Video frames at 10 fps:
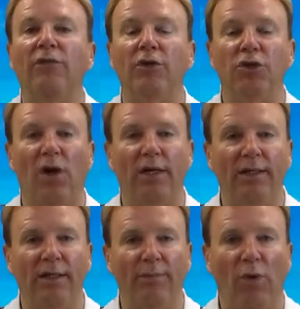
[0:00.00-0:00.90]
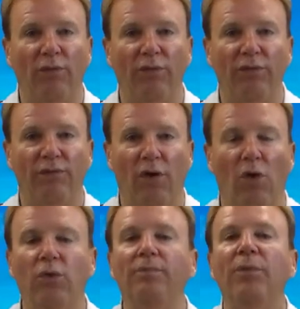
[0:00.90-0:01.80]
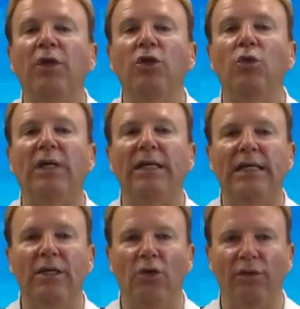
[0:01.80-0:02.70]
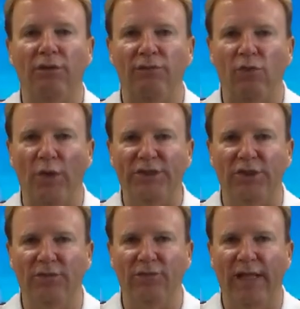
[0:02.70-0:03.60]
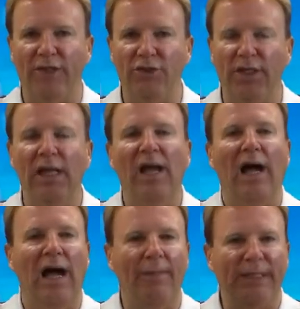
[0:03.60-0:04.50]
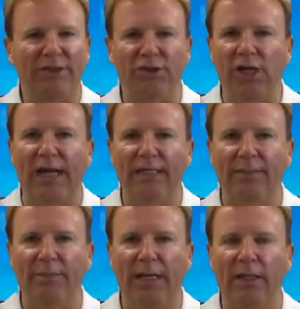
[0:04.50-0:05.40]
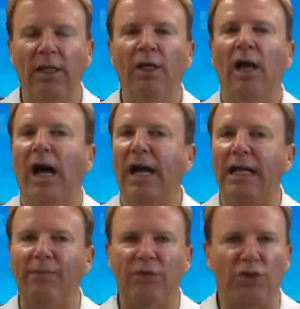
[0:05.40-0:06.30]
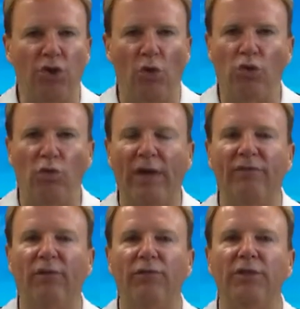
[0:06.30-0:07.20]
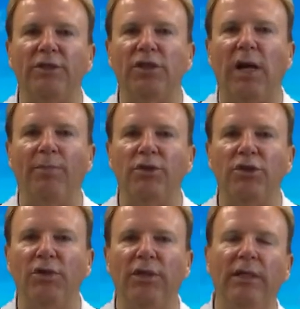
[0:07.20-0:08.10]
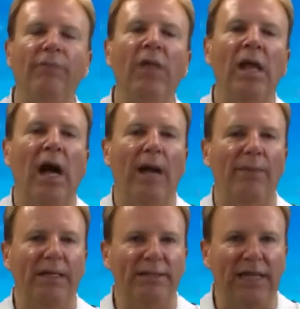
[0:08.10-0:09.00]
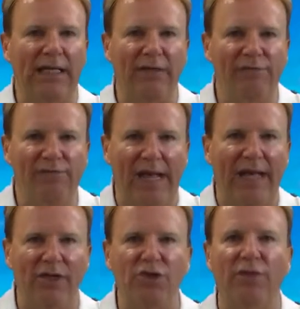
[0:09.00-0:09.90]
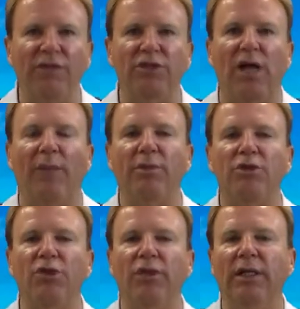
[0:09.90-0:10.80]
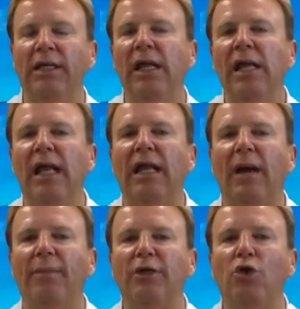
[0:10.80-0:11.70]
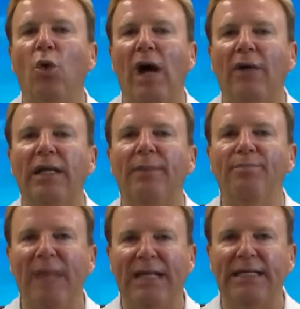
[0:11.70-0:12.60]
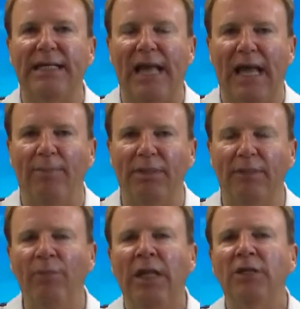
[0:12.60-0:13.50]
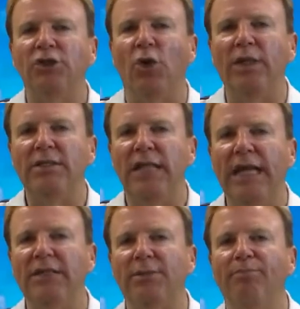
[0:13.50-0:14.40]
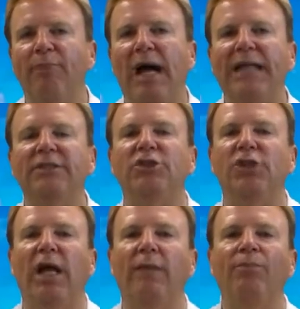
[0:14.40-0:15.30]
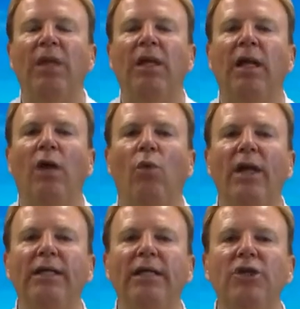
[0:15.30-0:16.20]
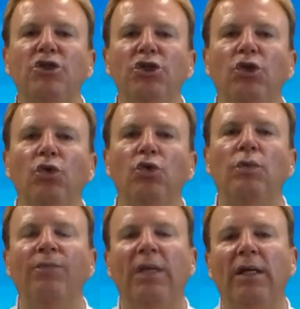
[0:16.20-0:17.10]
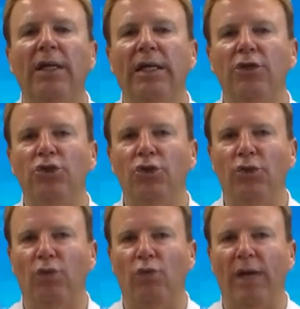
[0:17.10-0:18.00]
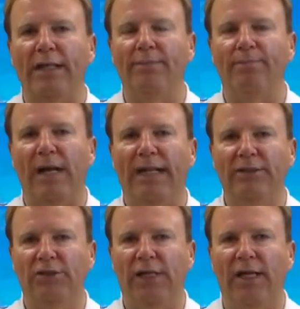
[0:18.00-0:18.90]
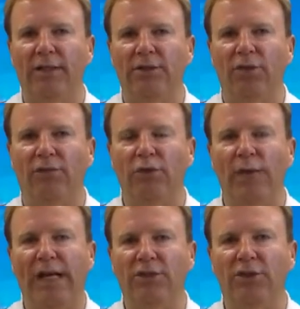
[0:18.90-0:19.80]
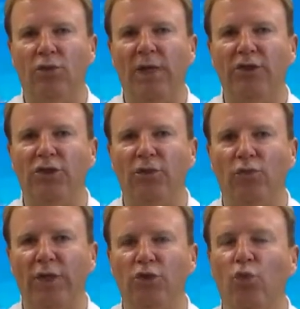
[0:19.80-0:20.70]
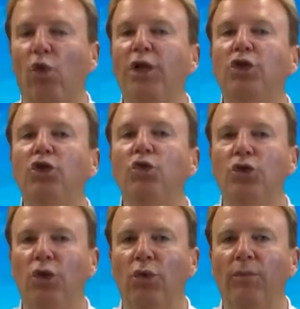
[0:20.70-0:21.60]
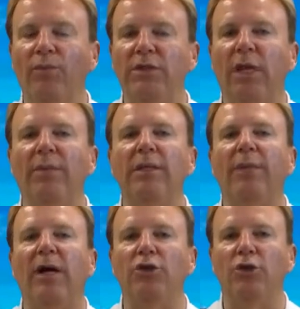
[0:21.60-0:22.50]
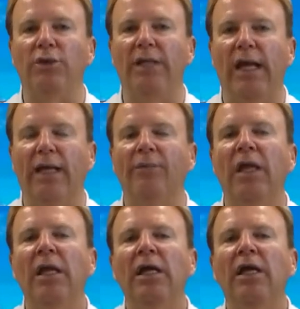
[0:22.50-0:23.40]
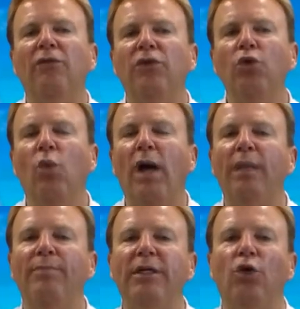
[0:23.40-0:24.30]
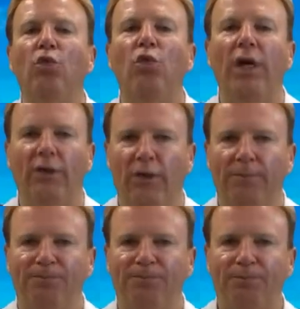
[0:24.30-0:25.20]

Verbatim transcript: If you're talking to them over the phone, you can hear the voice inflection. I'm excited, man. I am so grateful for this opportunity. I'm going to take advantage of this opportunity, and I'm going to go out and make it happen. So it takes mindset, and I want to get you into the right mindset. So if you ask the question, Rich, what do you do? Tell me about your day. If you want to be a winner